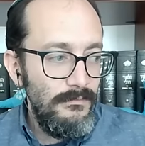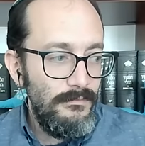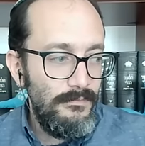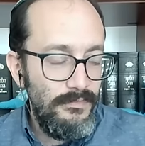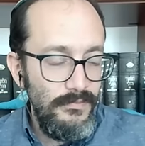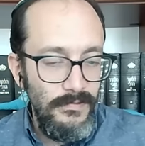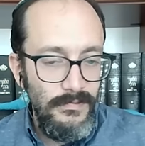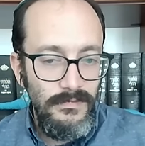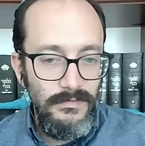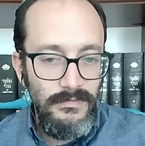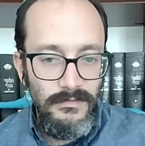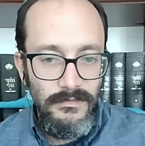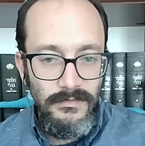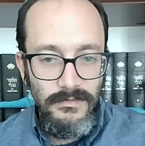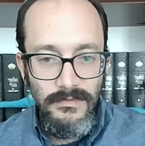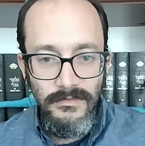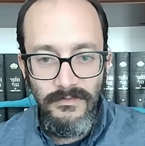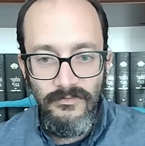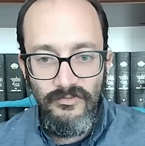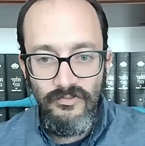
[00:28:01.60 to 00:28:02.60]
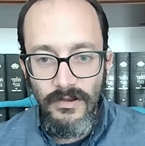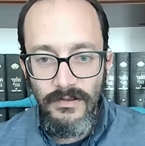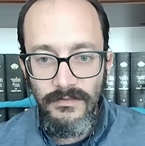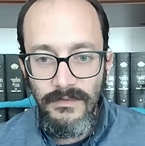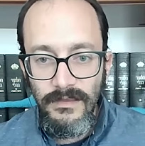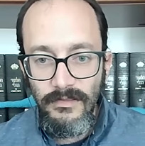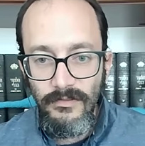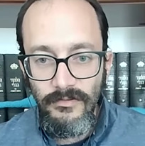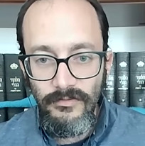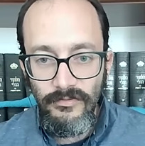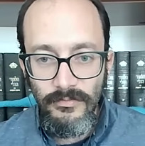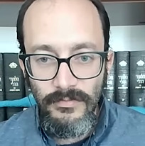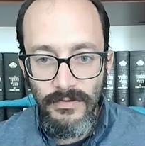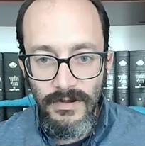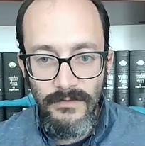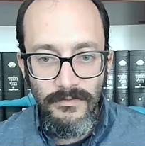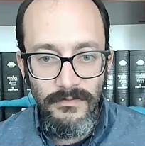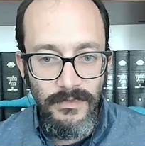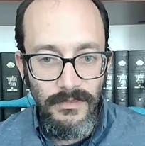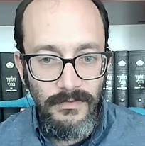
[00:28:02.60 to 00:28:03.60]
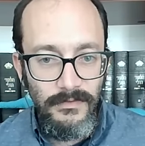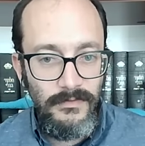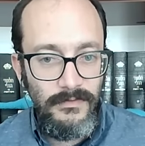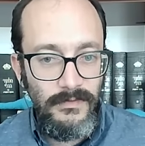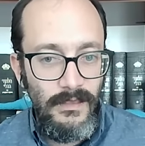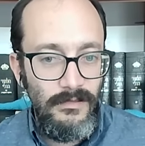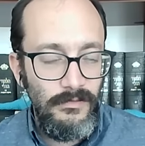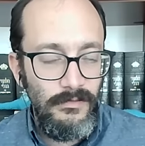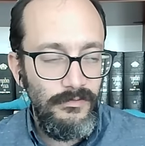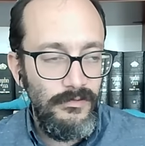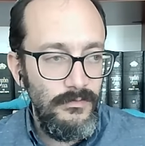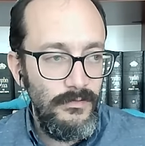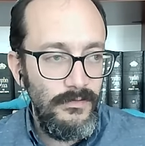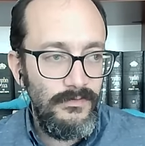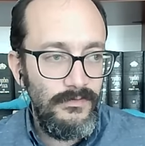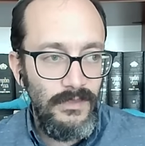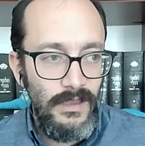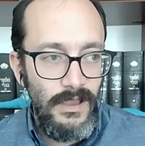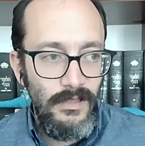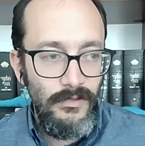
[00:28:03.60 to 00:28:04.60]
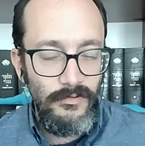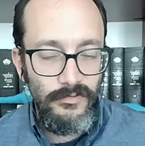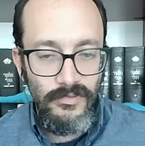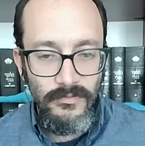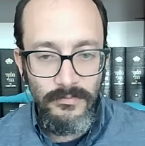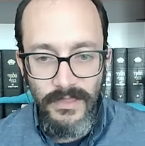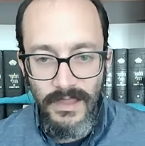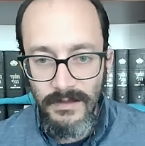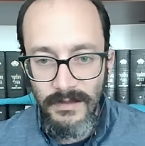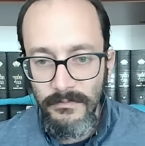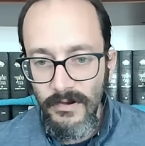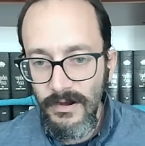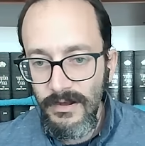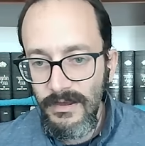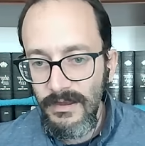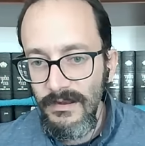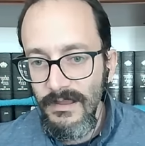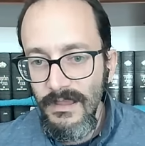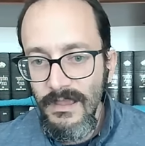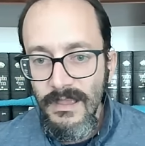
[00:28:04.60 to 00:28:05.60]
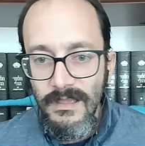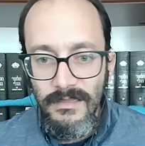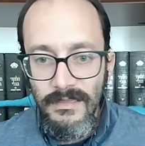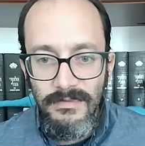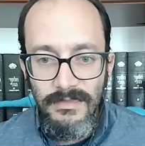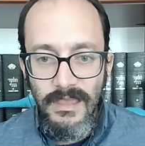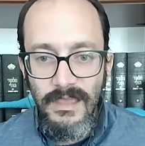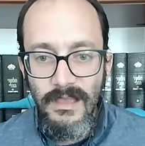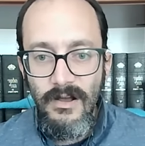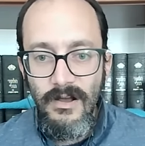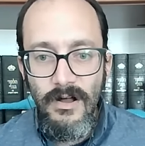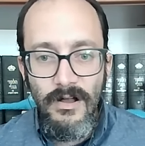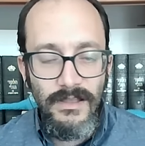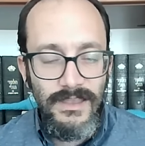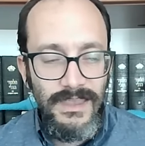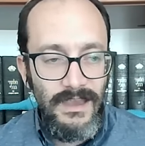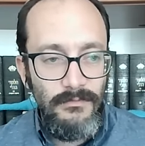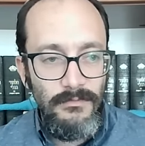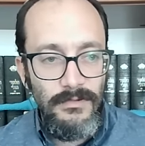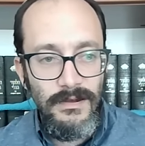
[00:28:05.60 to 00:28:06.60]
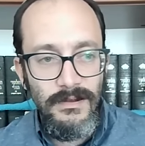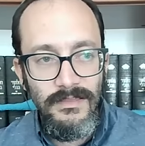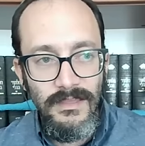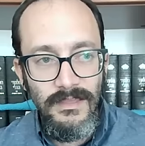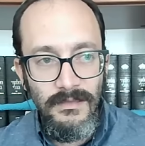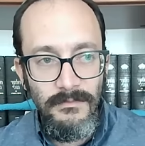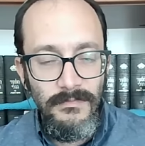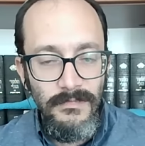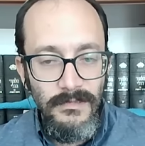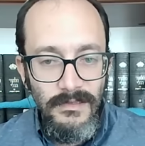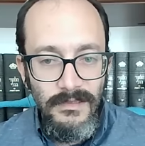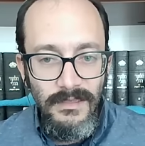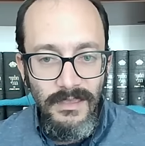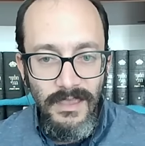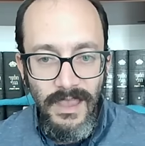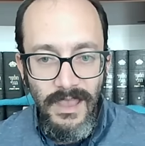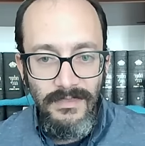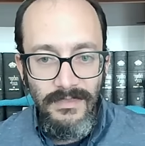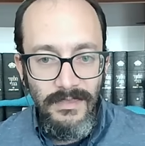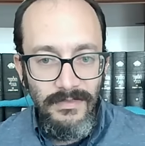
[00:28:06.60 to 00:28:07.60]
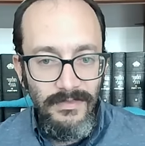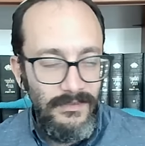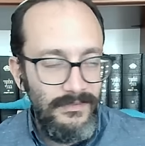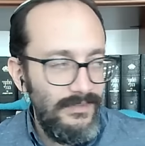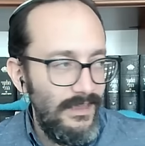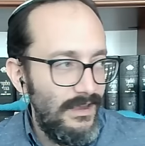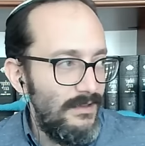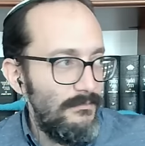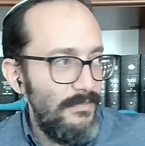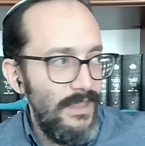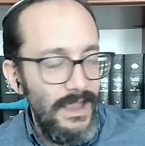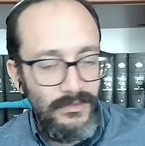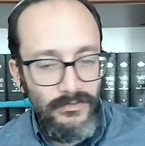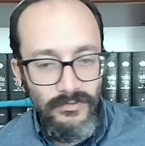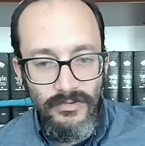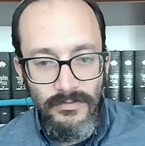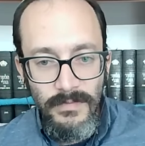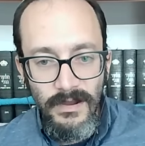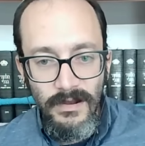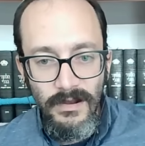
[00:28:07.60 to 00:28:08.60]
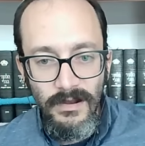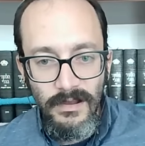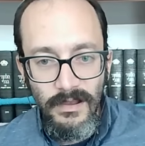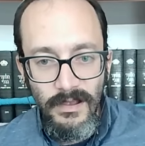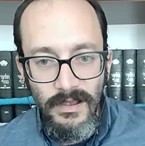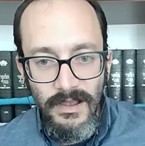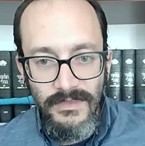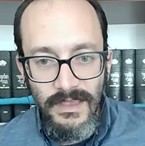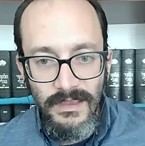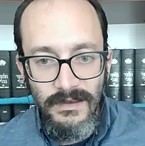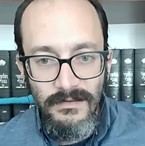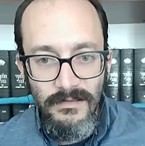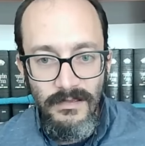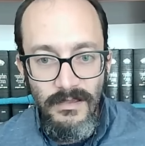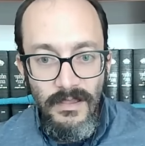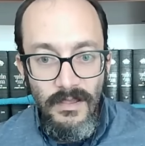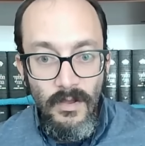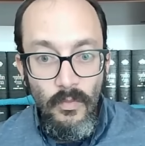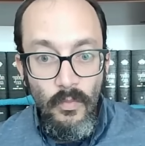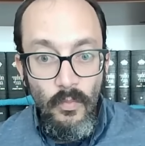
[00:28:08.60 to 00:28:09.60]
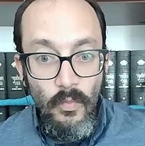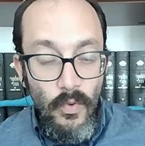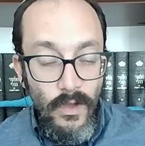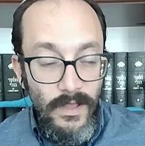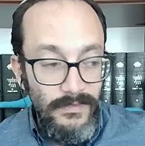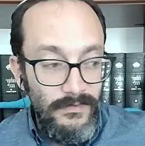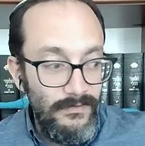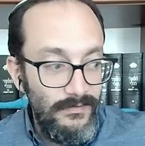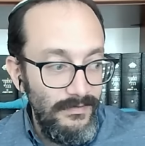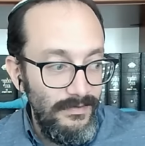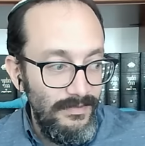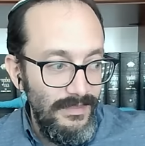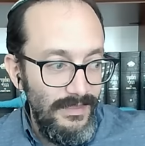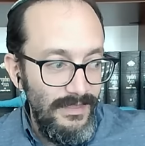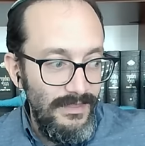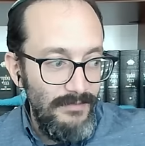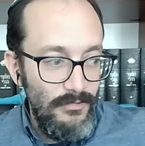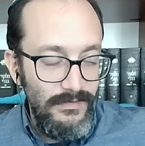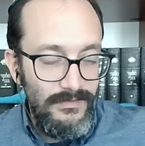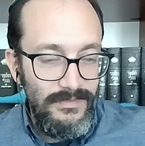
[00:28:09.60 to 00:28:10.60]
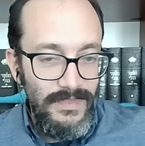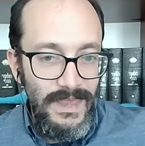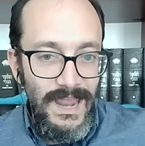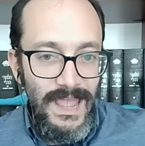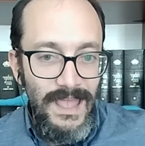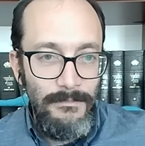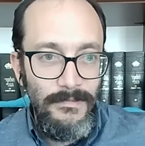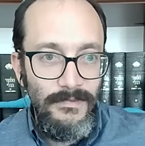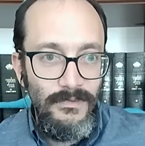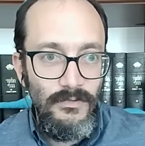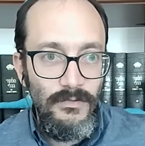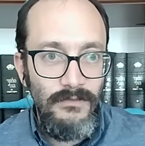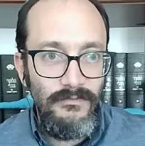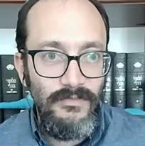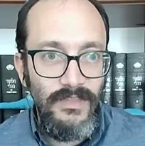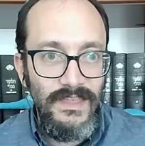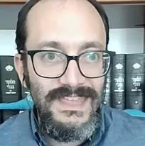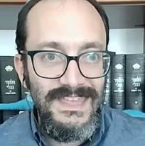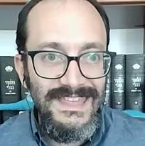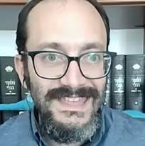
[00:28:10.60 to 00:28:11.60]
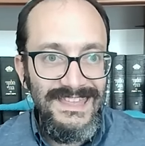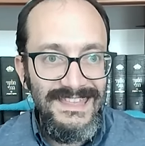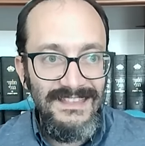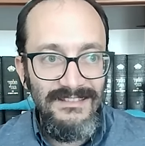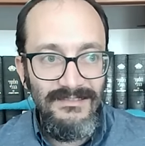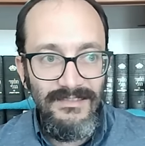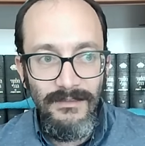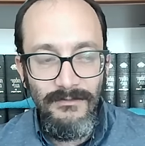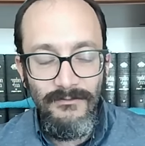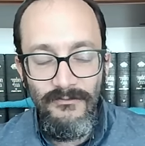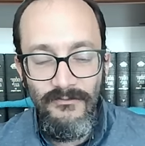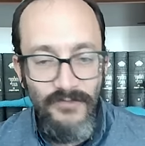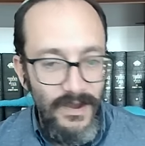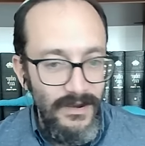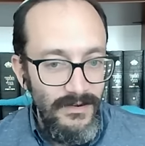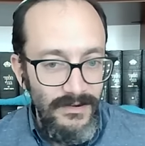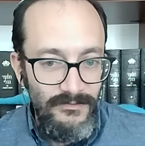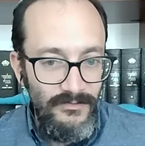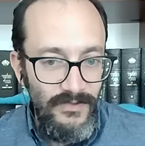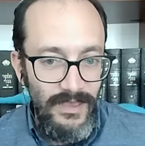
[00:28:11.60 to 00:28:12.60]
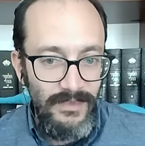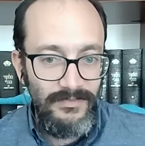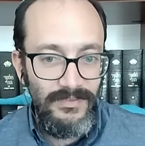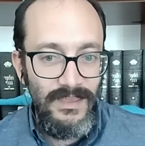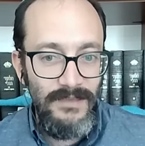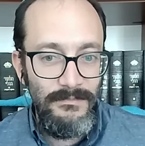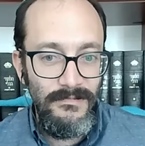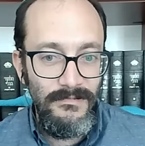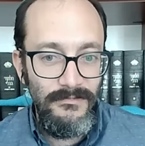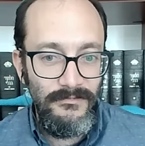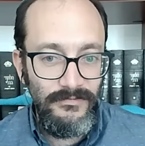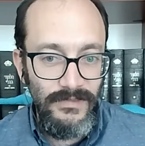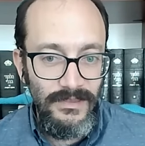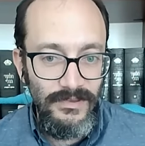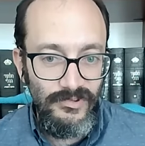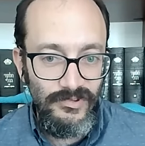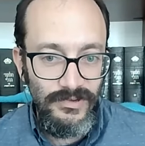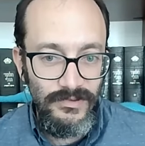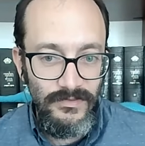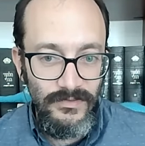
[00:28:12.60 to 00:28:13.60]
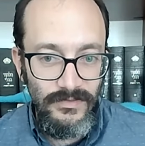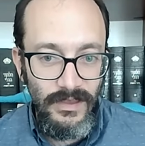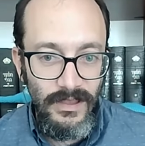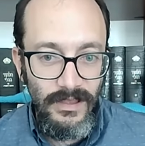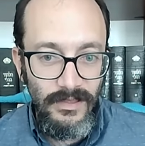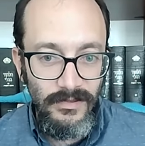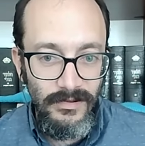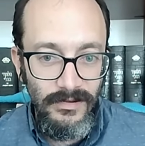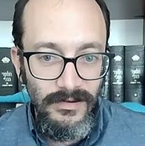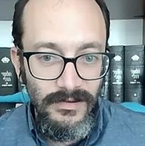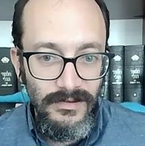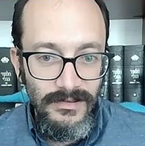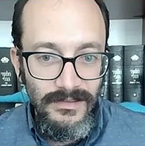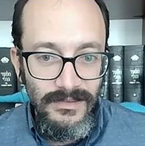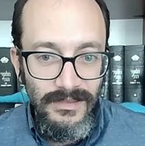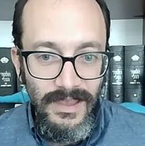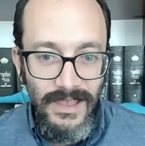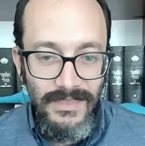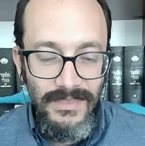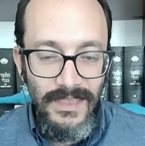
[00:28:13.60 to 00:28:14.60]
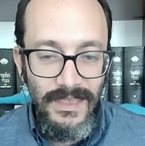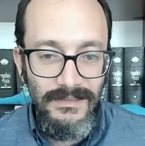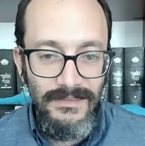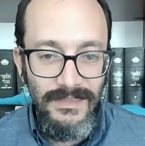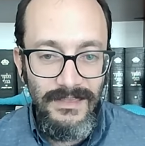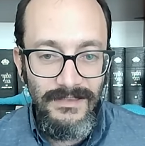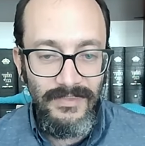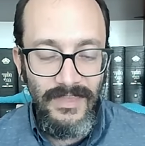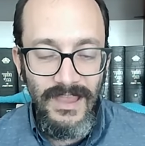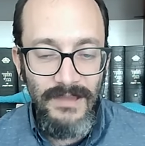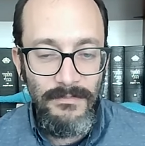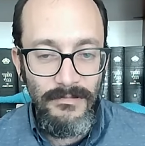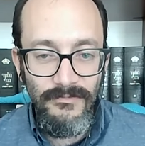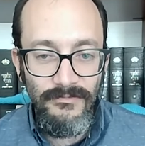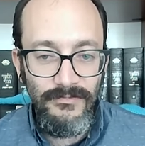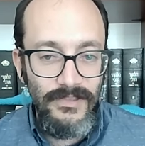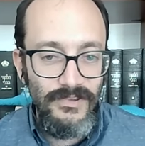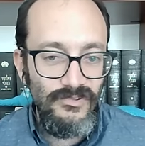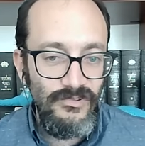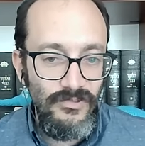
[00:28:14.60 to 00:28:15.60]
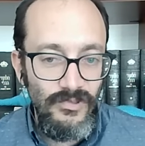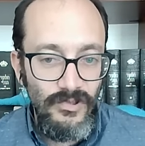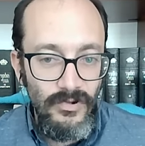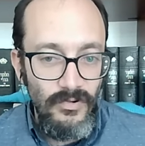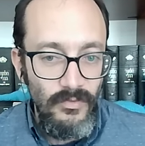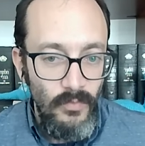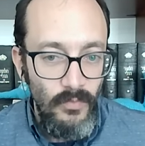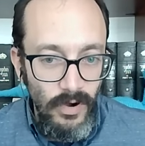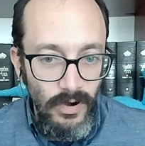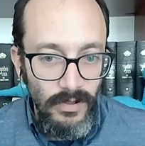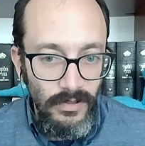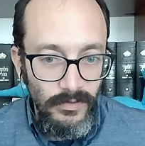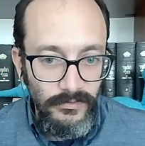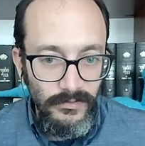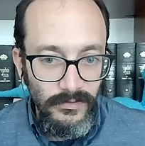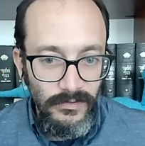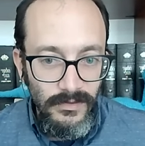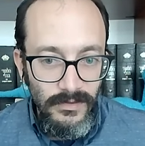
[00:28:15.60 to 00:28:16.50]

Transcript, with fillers: these drug dealers or whatever that sell U S dollars in the black market. They all get rid of them, and then they send them back to America. And then once, th once that happens, you have like, like very fast hyperinflation in the dollar. And then it's the hyperinflation in the whole world.